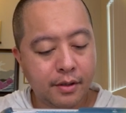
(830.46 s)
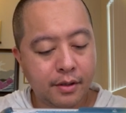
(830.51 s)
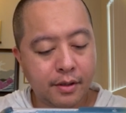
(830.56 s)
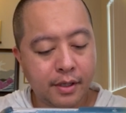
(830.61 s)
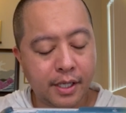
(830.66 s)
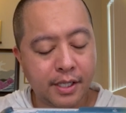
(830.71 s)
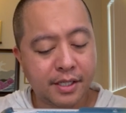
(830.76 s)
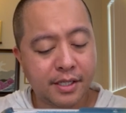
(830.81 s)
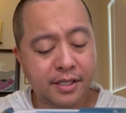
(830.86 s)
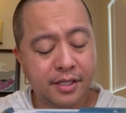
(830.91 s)
I
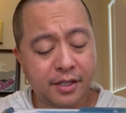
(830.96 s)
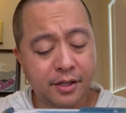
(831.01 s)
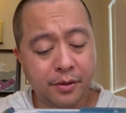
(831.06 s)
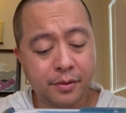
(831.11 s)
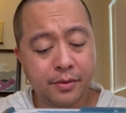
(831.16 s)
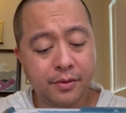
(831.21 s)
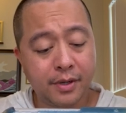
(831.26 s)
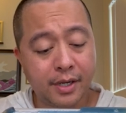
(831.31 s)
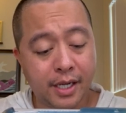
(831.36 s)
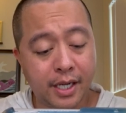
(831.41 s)
still
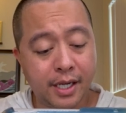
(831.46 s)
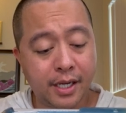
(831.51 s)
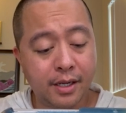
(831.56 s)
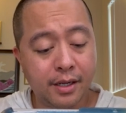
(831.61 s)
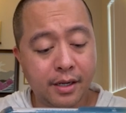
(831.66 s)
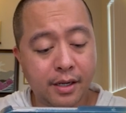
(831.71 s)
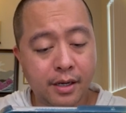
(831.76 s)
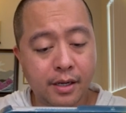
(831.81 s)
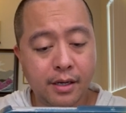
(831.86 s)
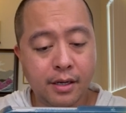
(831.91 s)

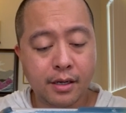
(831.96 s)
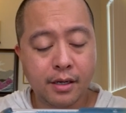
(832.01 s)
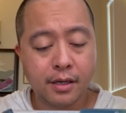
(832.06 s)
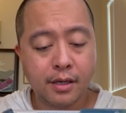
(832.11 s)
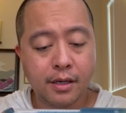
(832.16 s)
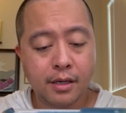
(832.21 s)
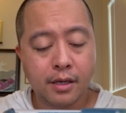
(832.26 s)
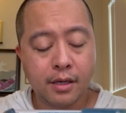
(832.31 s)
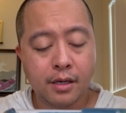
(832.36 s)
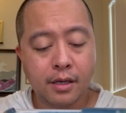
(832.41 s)
need
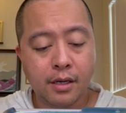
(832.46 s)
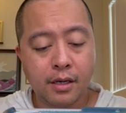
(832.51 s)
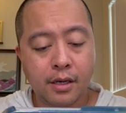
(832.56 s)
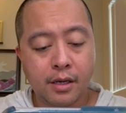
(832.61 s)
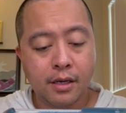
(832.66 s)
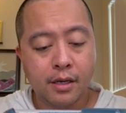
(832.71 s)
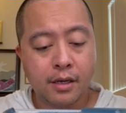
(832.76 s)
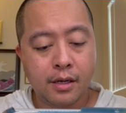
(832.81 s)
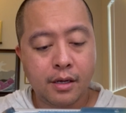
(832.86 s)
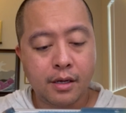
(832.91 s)

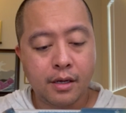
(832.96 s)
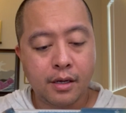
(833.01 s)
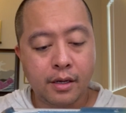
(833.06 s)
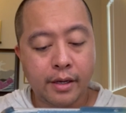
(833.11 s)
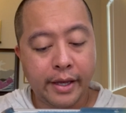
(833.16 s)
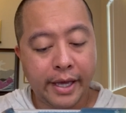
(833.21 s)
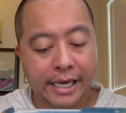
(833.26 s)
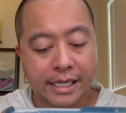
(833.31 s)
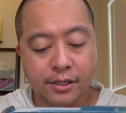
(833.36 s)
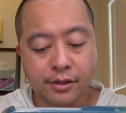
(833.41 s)

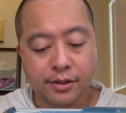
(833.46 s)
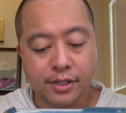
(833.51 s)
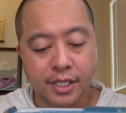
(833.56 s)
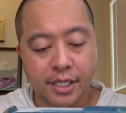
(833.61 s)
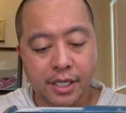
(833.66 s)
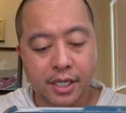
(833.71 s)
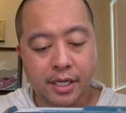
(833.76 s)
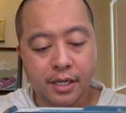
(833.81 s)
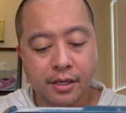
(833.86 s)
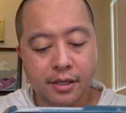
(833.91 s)

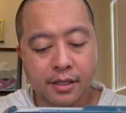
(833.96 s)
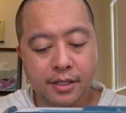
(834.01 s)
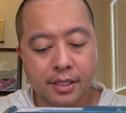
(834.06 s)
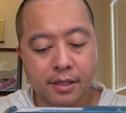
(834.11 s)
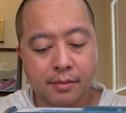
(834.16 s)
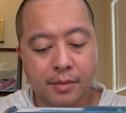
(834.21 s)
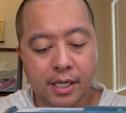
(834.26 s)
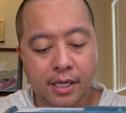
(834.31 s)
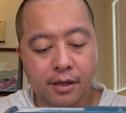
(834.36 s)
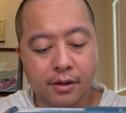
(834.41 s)
energy
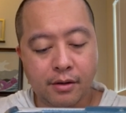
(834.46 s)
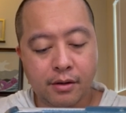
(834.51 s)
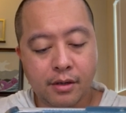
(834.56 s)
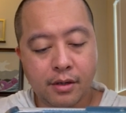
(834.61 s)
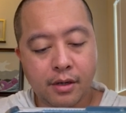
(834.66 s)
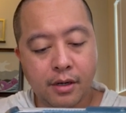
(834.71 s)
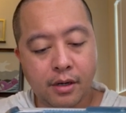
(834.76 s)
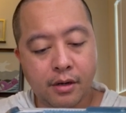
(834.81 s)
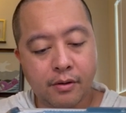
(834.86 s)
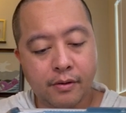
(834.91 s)
somehow.
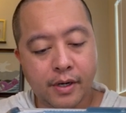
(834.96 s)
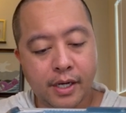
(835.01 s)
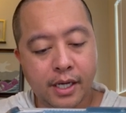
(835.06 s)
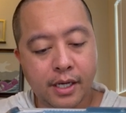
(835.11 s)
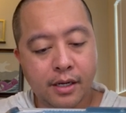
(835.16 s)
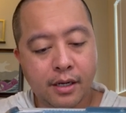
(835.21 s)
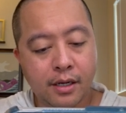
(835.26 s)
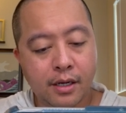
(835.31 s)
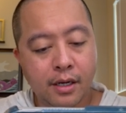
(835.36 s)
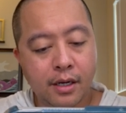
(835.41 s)
Alright,
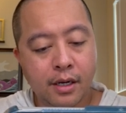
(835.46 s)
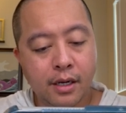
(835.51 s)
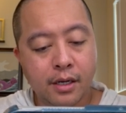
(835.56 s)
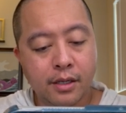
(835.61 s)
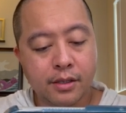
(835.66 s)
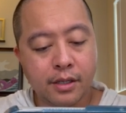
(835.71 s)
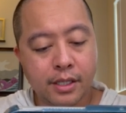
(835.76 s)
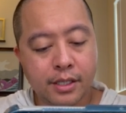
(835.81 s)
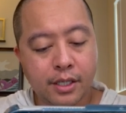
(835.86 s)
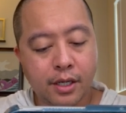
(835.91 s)

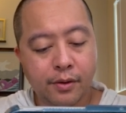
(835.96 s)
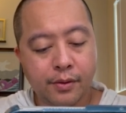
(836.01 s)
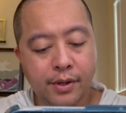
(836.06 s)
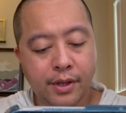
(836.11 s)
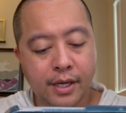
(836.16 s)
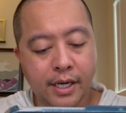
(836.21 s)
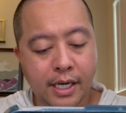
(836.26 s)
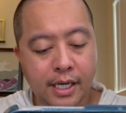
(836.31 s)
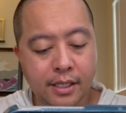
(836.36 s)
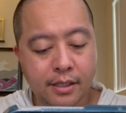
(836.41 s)
let's go with
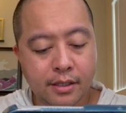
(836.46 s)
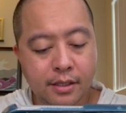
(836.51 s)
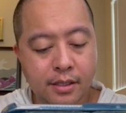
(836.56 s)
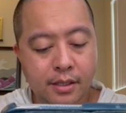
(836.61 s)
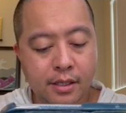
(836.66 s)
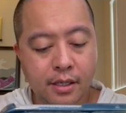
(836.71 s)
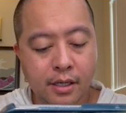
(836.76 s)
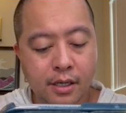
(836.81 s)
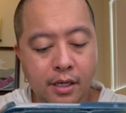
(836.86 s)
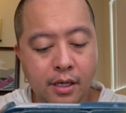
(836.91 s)
that.
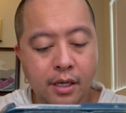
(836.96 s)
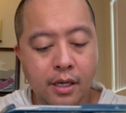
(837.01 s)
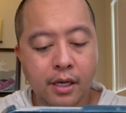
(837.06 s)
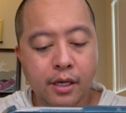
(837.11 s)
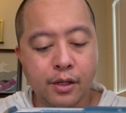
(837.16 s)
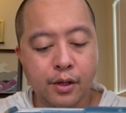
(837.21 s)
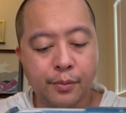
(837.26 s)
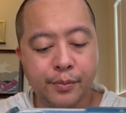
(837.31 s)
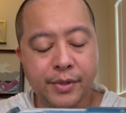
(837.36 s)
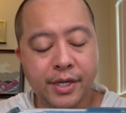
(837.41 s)

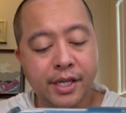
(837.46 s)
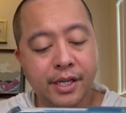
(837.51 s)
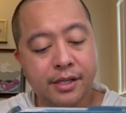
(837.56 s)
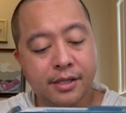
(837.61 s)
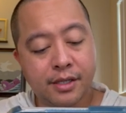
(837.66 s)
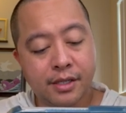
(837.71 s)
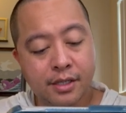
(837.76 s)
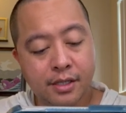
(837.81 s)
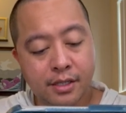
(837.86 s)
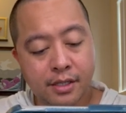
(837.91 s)
Melony
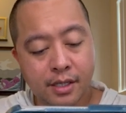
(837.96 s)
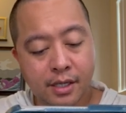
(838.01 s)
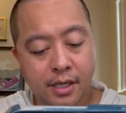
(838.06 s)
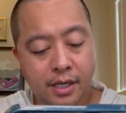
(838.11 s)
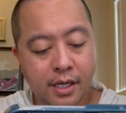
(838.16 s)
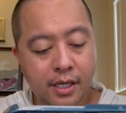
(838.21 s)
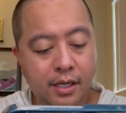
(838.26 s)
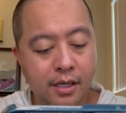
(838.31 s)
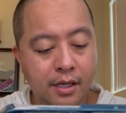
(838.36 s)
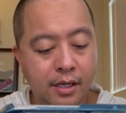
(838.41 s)

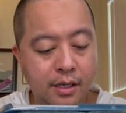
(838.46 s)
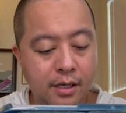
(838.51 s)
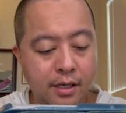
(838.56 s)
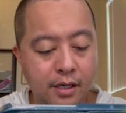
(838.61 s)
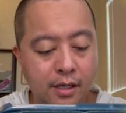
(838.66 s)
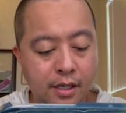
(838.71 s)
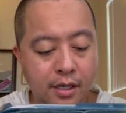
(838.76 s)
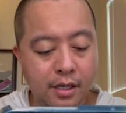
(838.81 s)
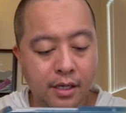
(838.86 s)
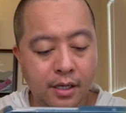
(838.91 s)

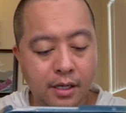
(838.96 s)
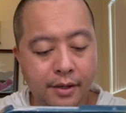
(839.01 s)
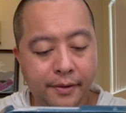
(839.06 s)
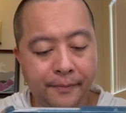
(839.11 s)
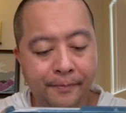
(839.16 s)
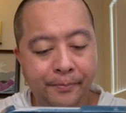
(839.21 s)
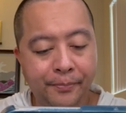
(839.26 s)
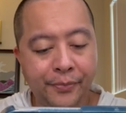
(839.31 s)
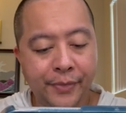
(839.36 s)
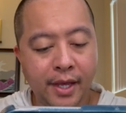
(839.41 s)
ASR,
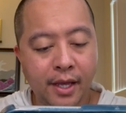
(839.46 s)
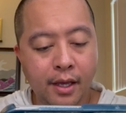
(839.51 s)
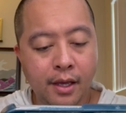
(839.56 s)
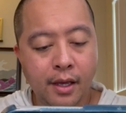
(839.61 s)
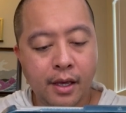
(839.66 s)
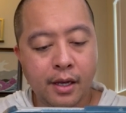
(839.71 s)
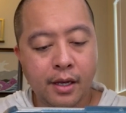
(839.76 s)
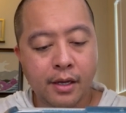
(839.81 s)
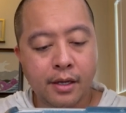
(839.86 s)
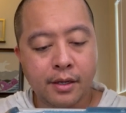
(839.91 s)

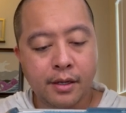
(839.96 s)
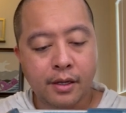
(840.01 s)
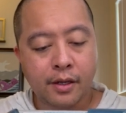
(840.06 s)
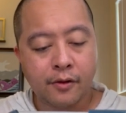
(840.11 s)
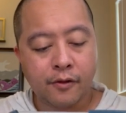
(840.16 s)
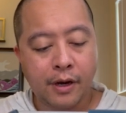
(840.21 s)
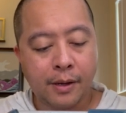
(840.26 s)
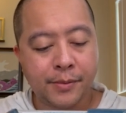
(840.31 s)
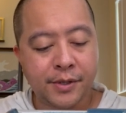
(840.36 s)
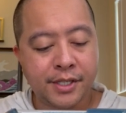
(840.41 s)

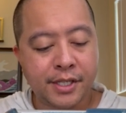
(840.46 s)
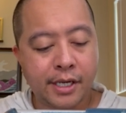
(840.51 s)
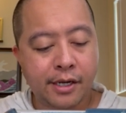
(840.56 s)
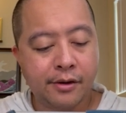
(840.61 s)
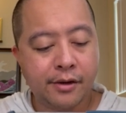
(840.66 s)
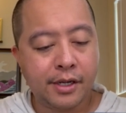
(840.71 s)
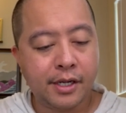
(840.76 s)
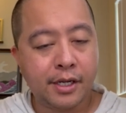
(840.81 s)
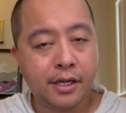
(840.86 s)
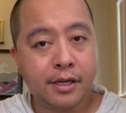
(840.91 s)
grab this
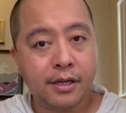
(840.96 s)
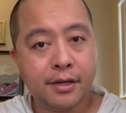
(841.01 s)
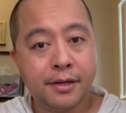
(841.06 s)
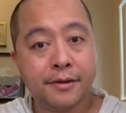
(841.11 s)
Irida.